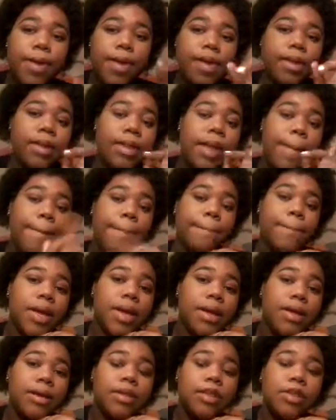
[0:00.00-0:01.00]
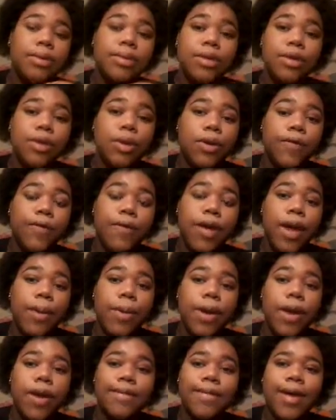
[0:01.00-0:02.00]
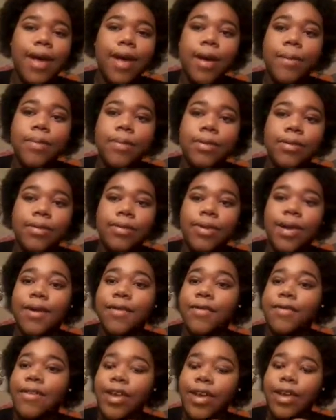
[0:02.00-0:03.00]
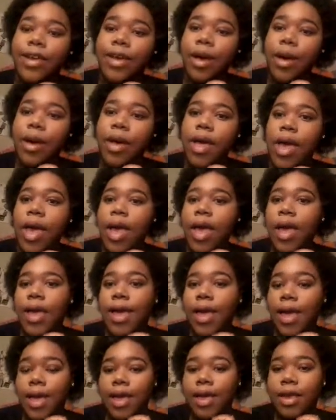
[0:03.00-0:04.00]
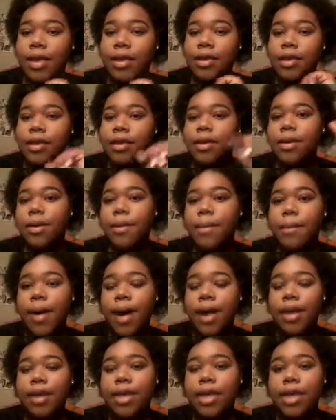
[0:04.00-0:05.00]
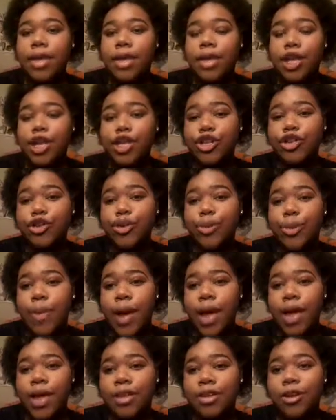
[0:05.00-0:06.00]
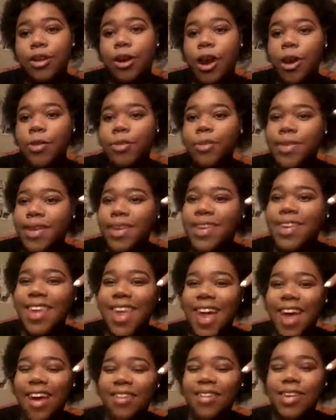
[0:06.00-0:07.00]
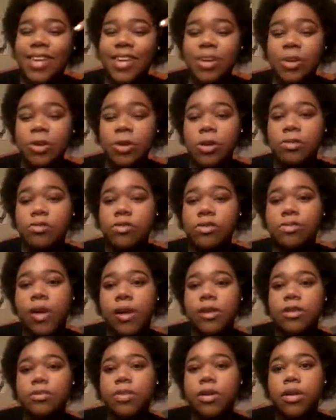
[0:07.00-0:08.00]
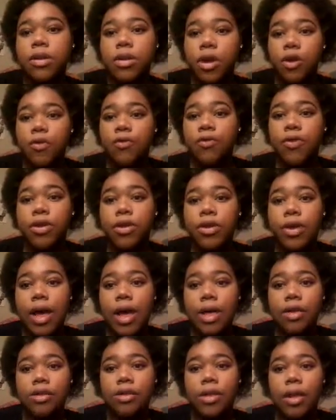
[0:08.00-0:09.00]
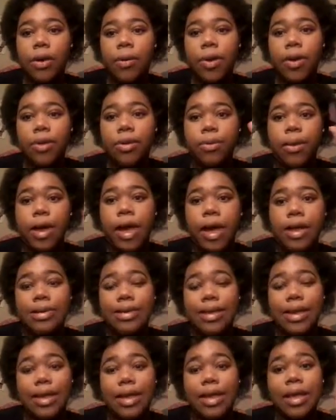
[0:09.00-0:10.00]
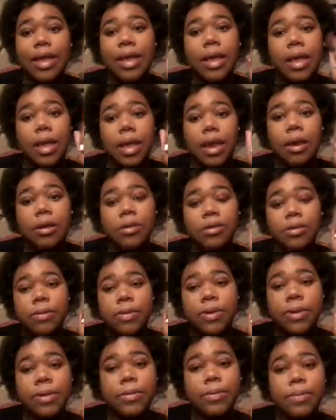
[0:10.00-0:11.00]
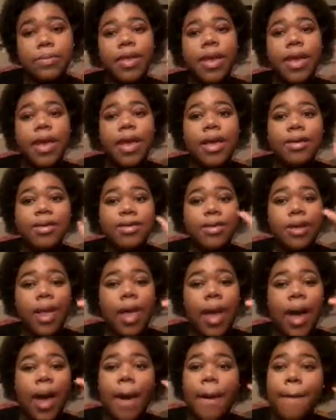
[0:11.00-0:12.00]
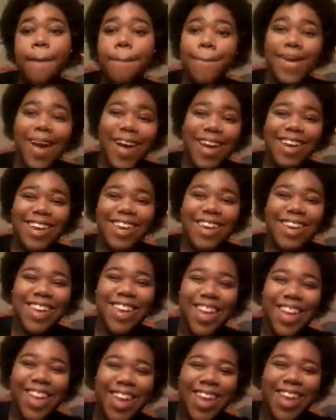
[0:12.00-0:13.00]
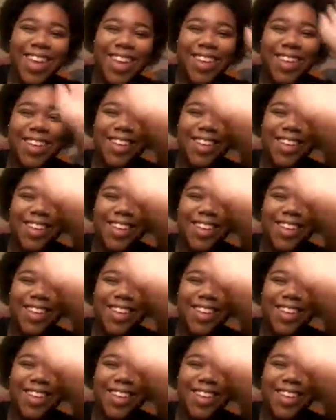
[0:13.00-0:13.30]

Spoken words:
and hit that bell to be notified whenever I upload a video. And my link to my Instagram will be down in the description box below for you guys, so that way you guys can get onto it. So yeah. Bye, Neat Gang.